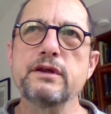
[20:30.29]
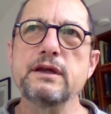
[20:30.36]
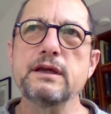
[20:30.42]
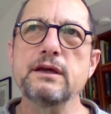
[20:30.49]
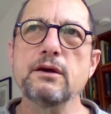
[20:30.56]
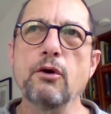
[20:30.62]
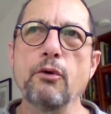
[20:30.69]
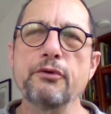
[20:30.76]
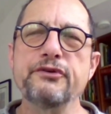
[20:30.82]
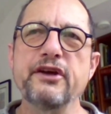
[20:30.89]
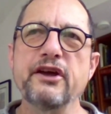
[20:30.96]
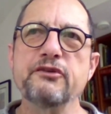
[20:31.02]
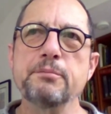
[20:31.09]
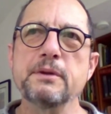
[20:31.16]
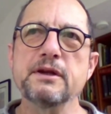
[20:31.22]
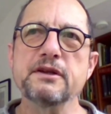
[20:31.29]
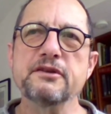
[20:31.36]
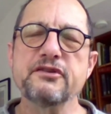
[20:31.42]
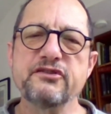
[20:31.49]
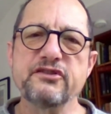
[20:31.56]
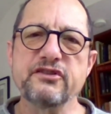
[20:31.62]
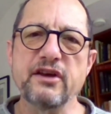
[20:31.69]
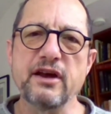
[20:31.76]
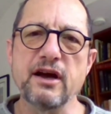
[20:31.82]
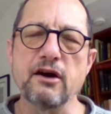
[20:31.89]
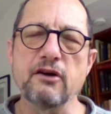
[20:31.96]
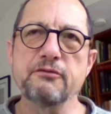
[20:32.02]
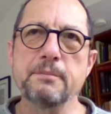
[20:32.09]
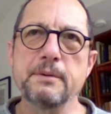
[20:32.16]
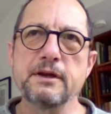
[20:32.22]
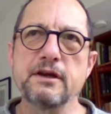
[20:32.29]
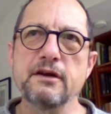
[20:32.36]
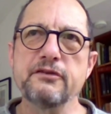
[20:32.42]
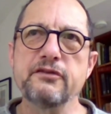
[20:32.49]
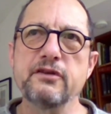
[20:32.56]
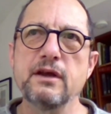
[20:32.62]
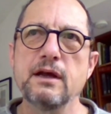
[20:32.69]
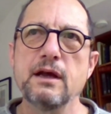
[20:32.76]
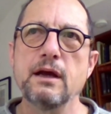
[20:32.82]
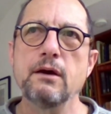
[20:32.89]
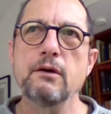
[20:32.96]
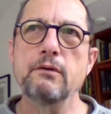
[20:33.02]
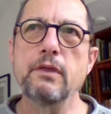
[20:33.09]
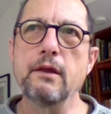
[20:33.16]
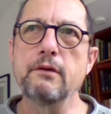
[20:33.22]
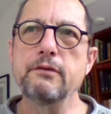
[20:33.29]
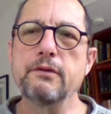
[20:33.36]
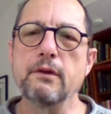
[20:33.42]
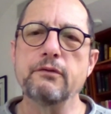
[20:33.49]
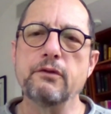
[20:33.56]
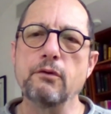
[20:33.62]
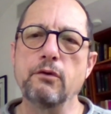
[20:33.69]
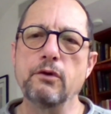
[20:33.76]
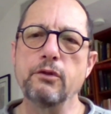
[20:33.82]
the Old Testament itself because the,